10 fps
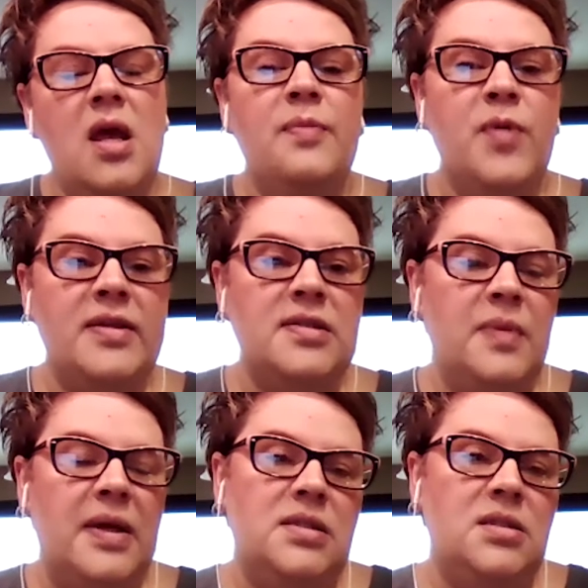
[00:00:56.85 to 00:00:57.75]
Breast
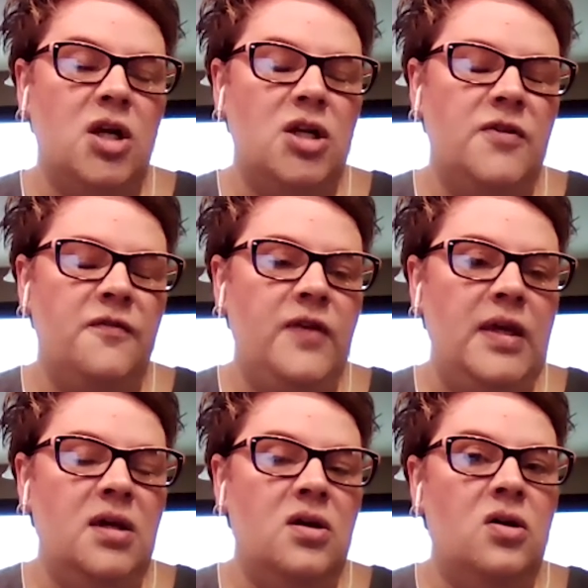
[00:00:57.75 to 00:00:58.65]
might start to
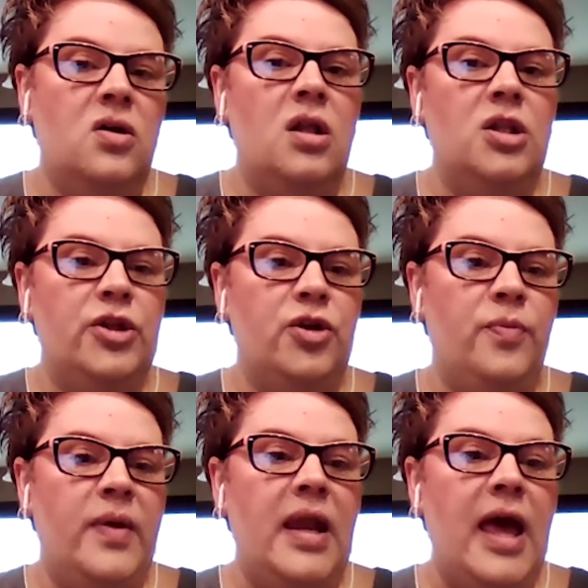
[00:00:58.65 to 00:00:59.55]
feel a little
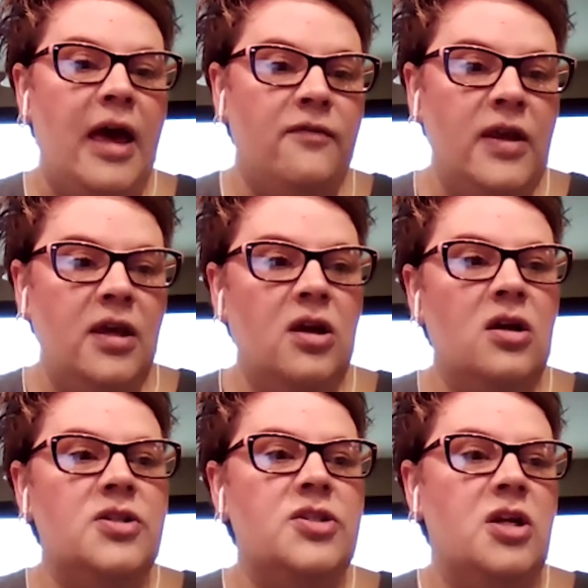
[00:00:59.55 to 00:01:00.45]
bit
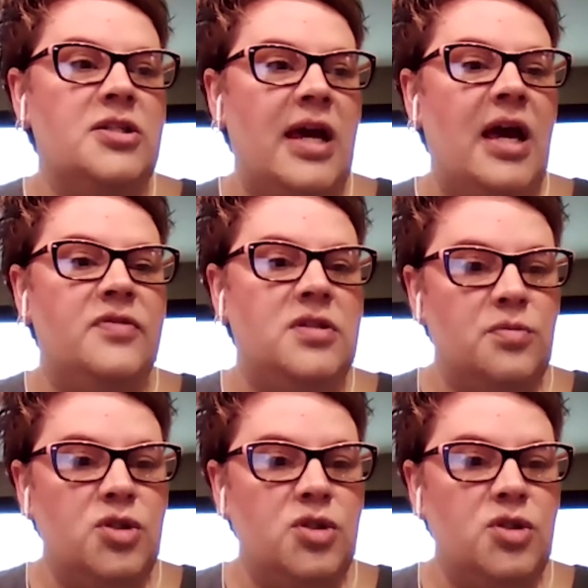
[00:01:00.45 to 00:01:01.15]
heavier, start to have some